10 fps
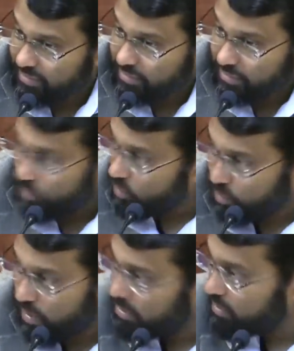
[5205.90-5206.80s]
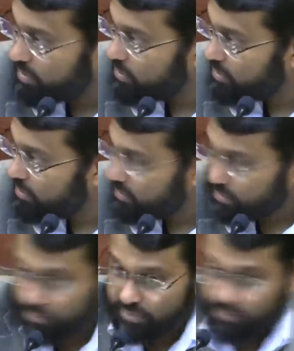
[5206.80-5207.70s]
No problem.
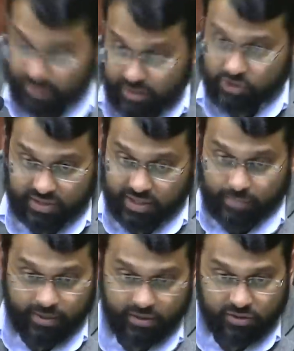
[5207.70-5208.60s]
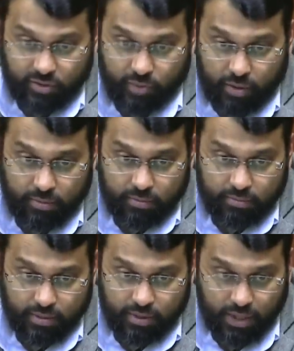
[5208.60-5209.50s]
Lit- Islamically, there's no problem.
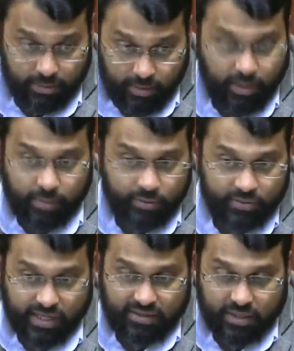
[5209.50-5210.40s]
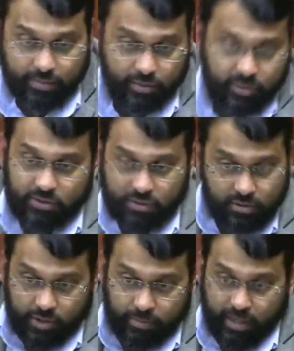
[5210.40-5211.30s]
And Imam Ahmad was asked about this. He said,
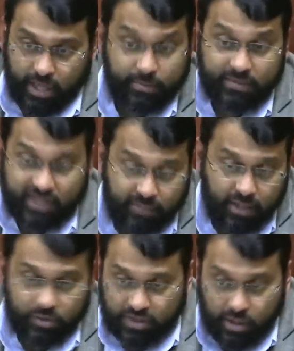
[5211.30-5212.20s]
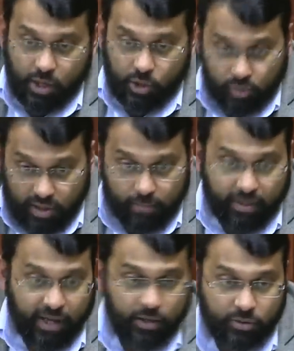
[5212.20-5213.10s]
You can buy. Ibn Taymiyyah was said, You can
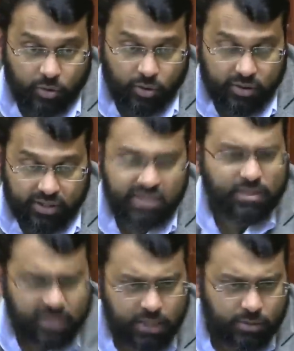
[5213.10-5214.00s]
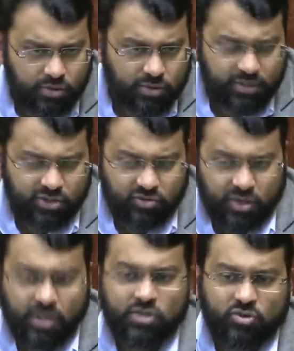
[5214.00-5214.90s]
buy on their holy days. Ibn Taymiyyah was a big
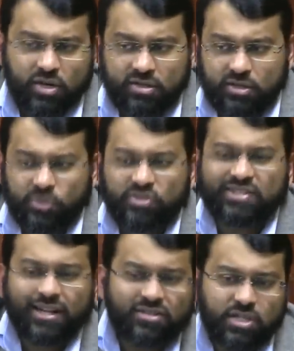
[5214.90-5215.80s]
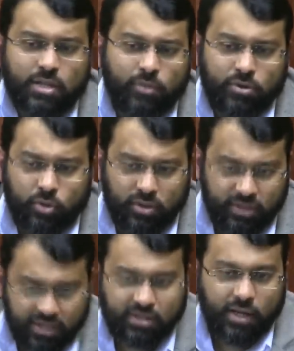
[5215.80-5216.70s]
strict. strict. He said, Don't sell to them on their holy
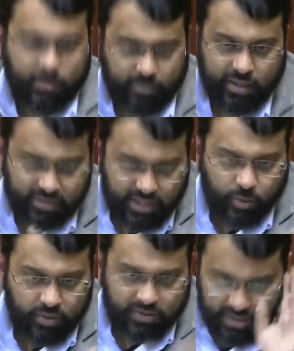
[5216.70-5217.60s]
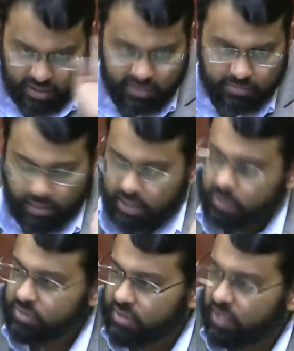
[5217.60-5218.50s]
days because he was, in his mind, he
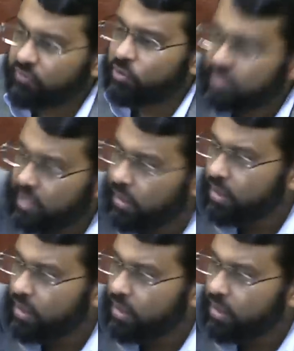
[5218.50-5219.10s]
was saying, If you sell,